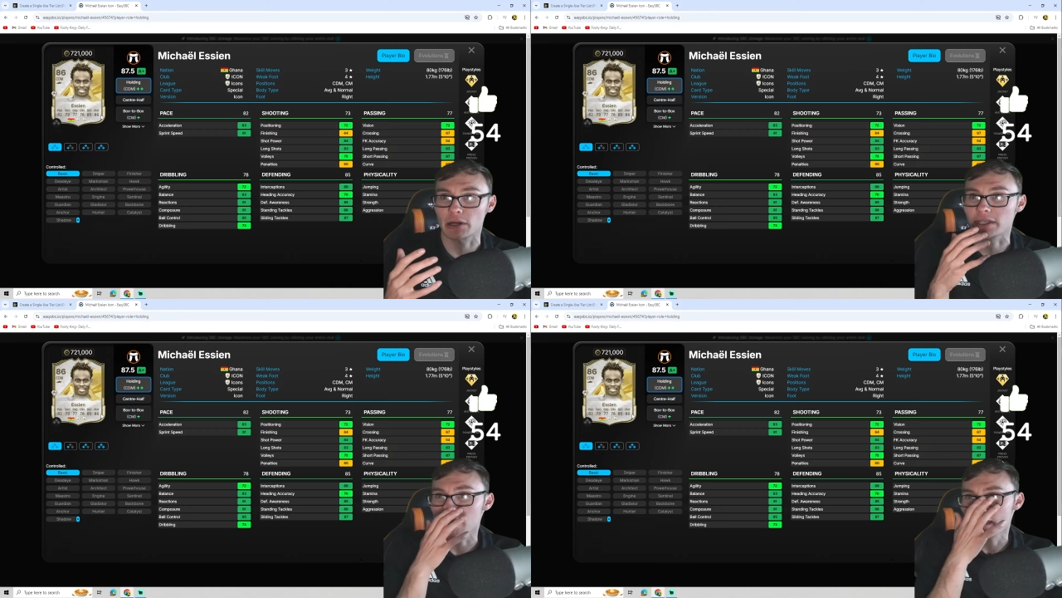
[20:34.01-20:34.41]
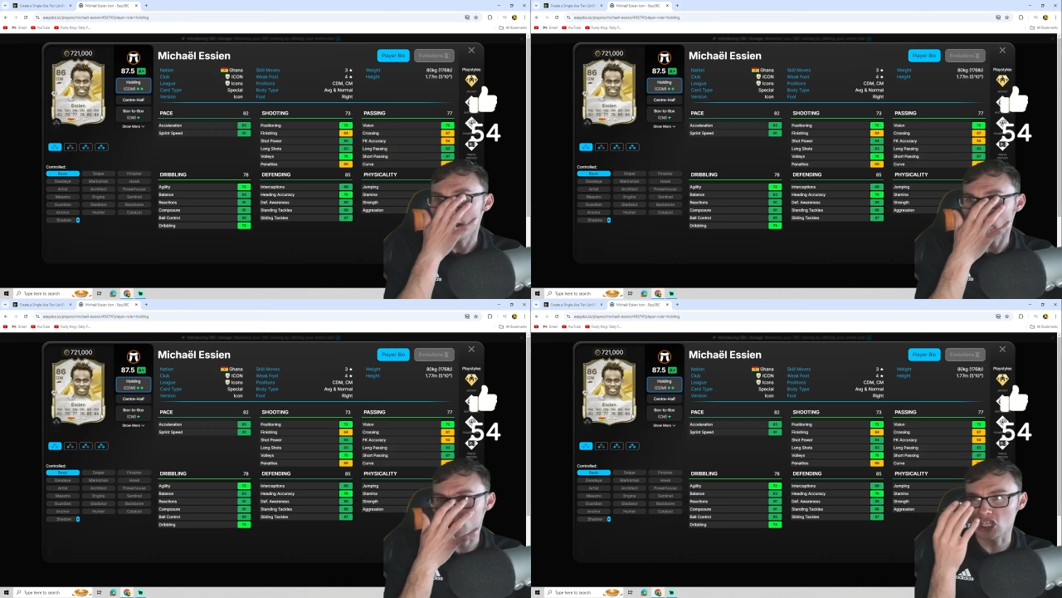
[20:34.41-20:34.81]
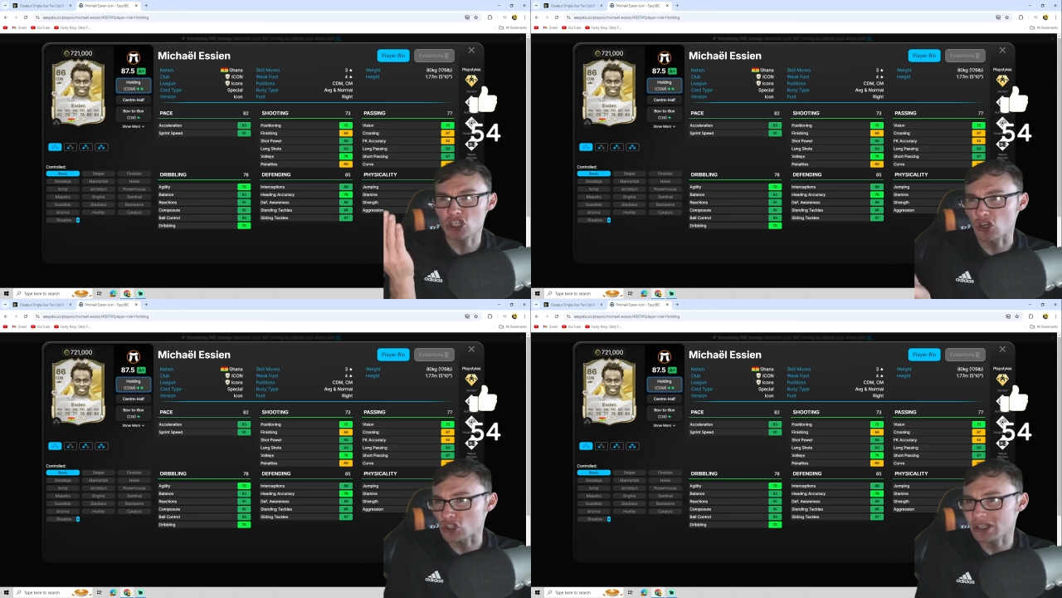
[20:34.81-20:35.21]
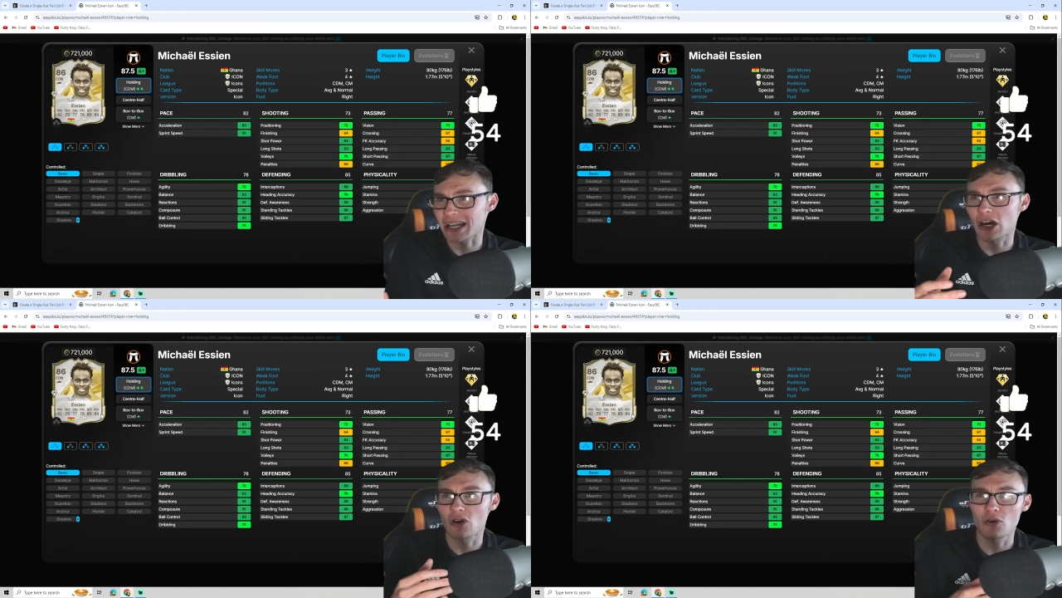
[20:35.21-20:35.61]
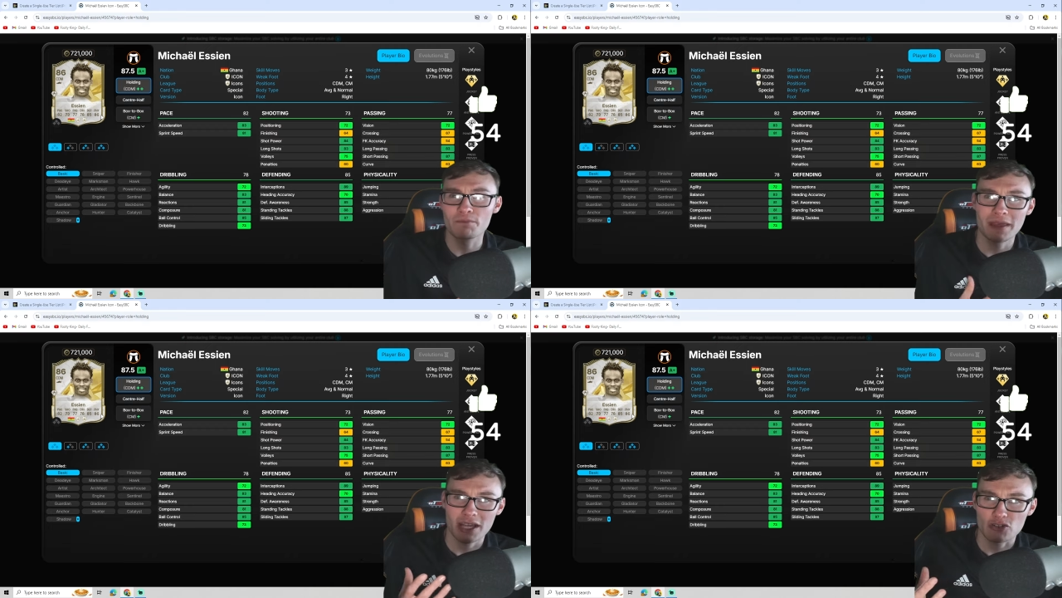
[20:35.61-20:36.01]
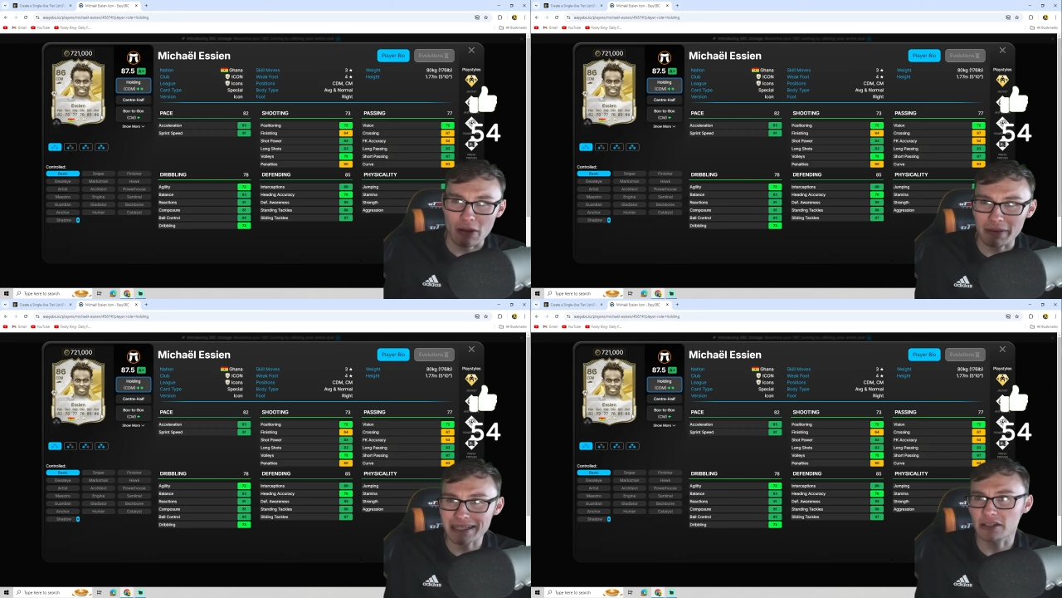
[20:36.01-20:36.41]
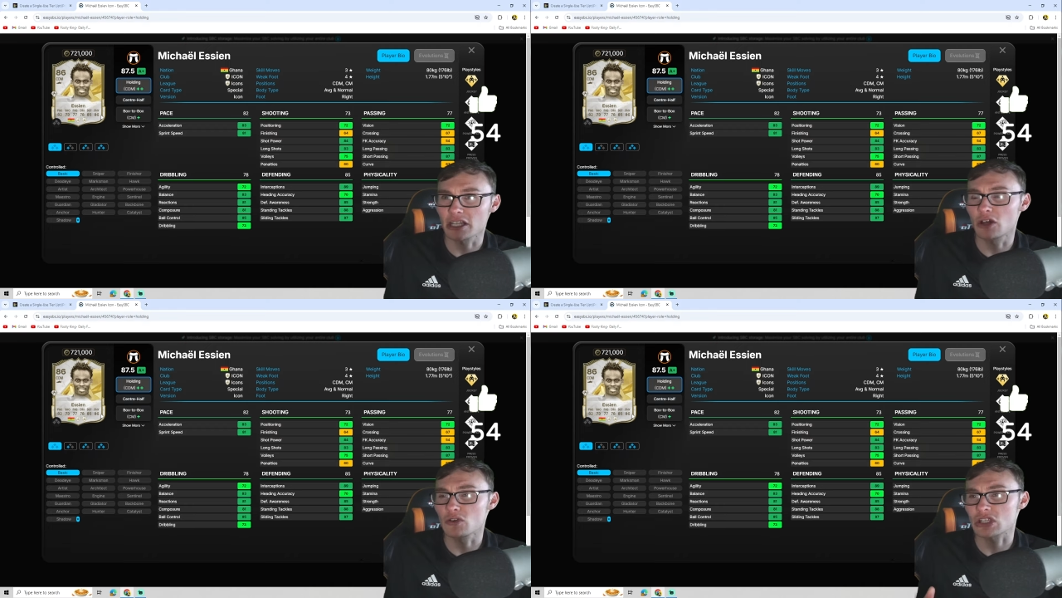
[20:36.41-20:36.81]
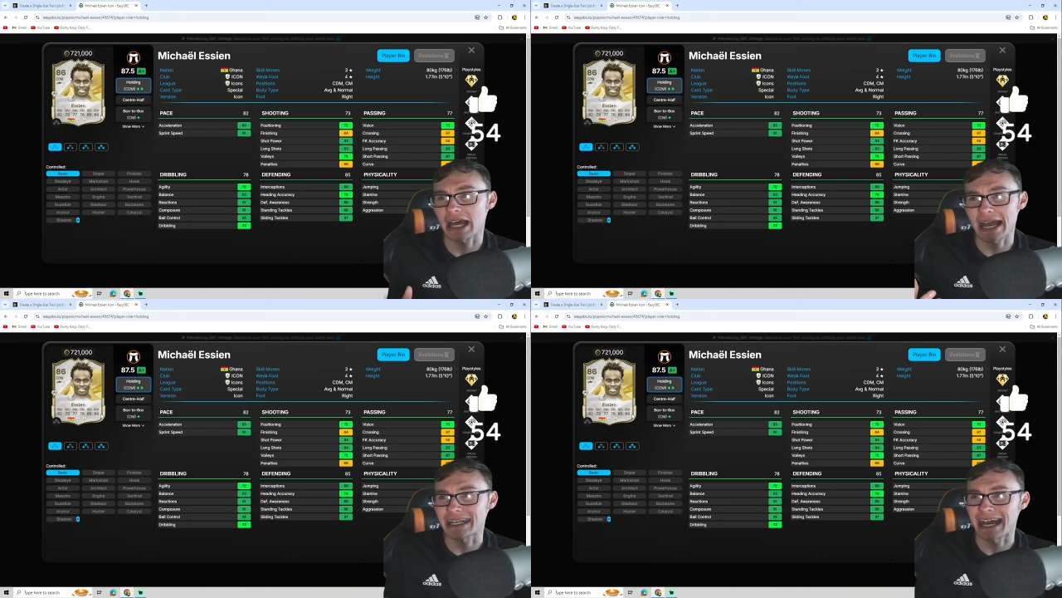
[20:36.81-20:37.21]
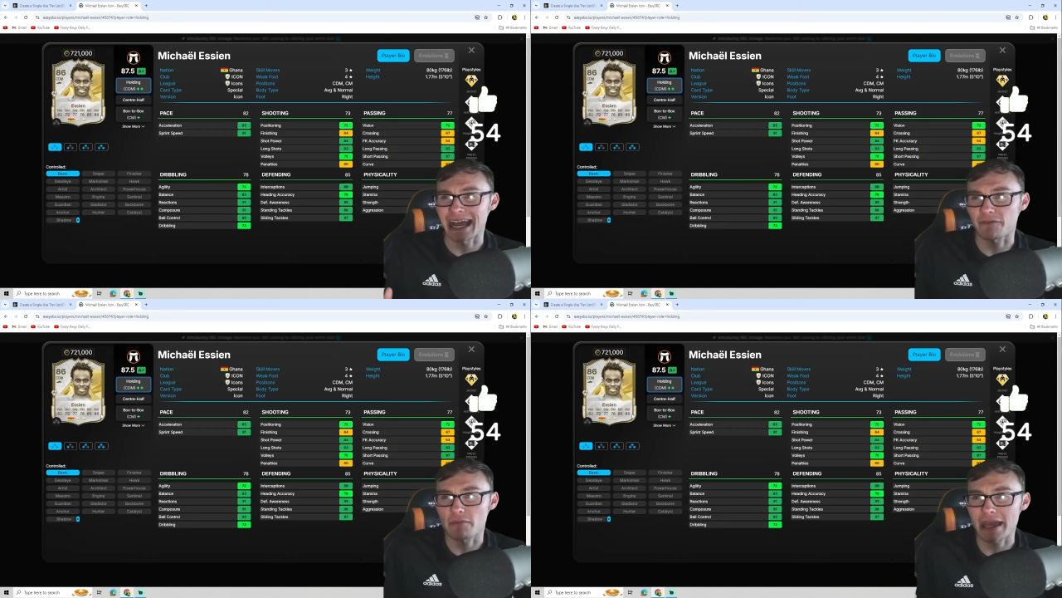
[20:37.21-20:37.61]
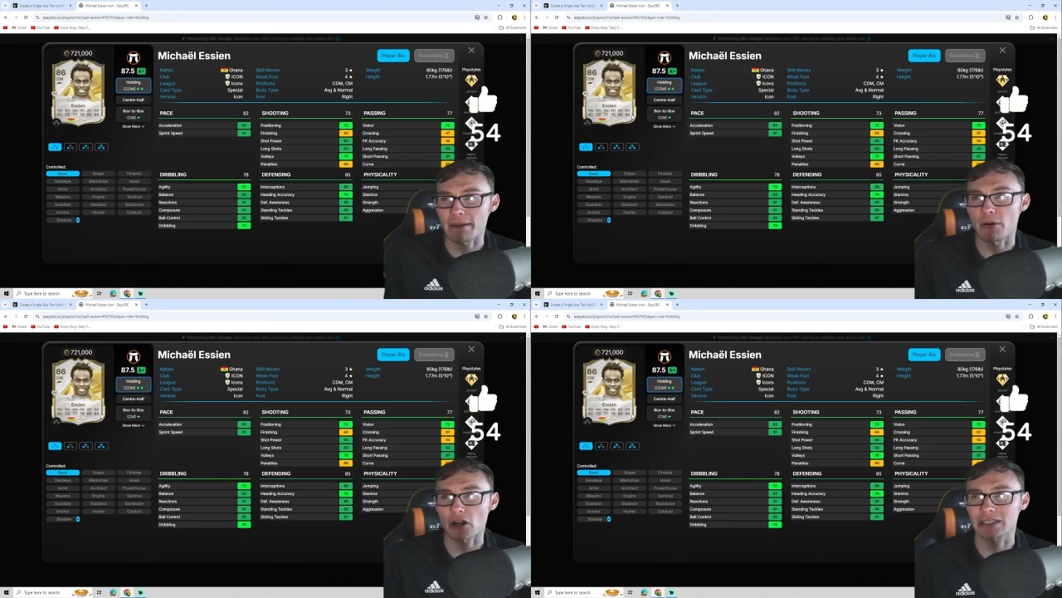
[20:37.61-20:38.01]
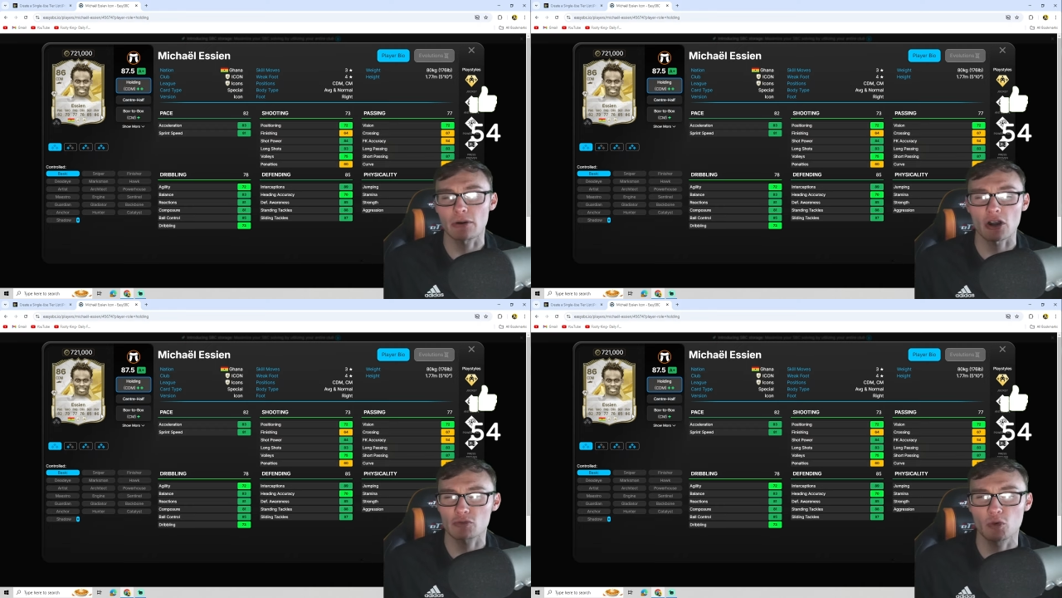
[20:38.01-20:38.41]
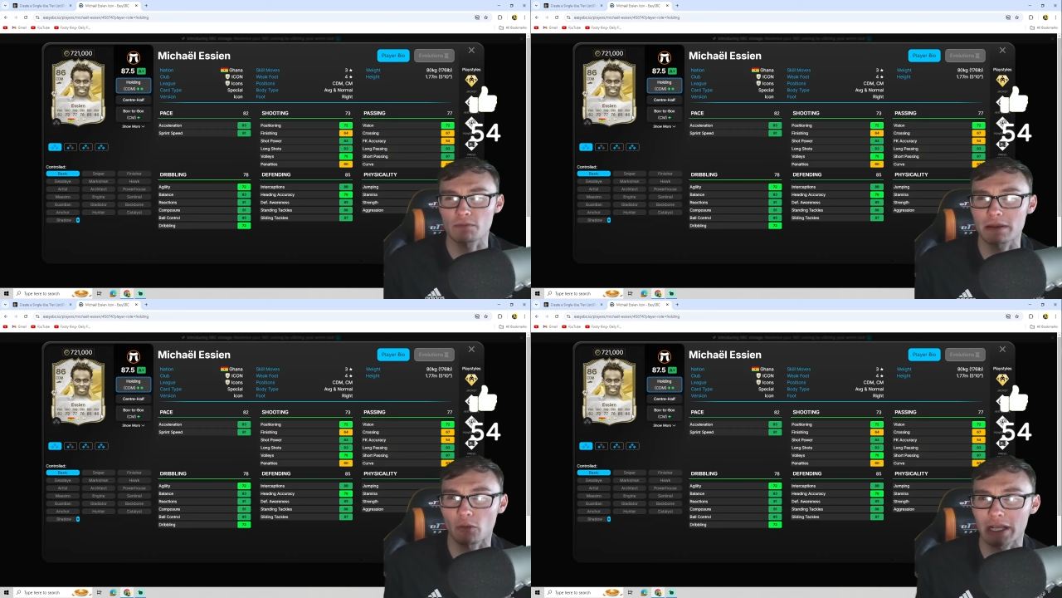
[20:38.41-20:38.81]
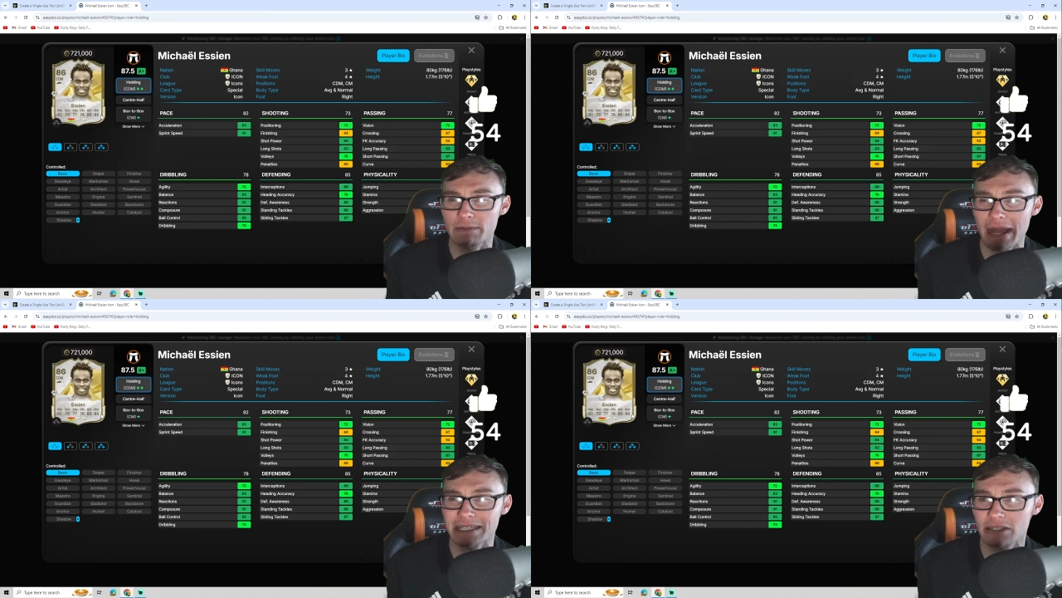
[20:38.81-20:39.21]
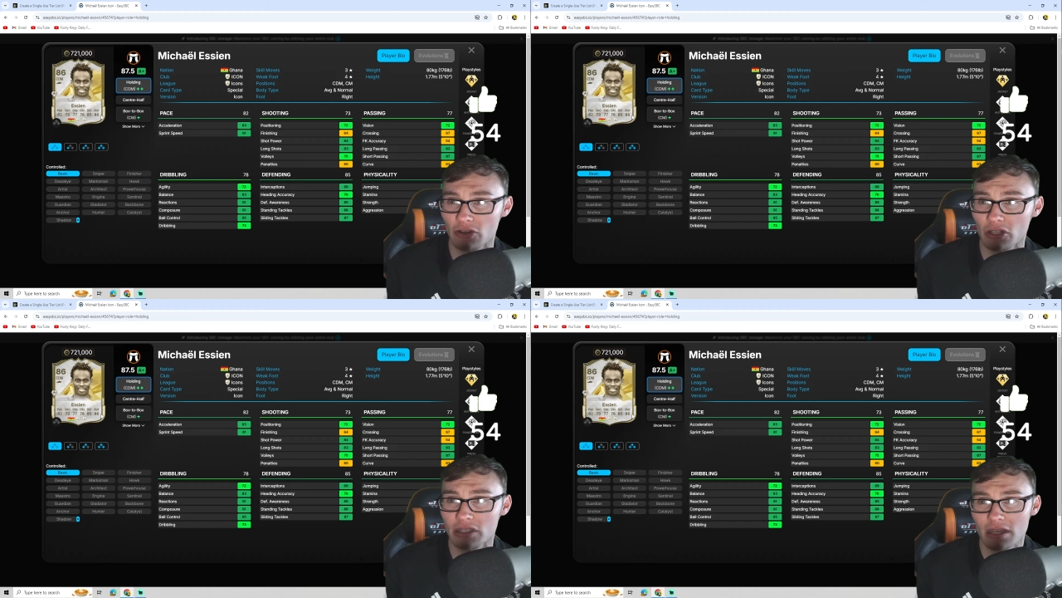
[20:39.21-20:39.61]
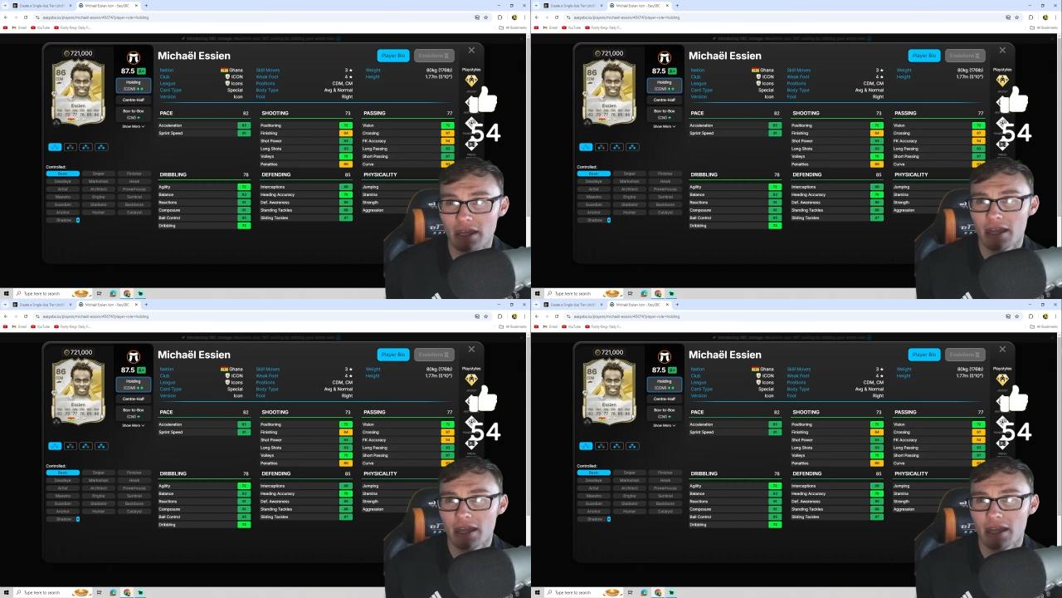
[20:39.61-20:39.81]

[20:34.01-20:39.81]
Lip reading: But because his shooting's low, dribbling's on the low side, for me, a box-to-box wouldn't be where he's best suited.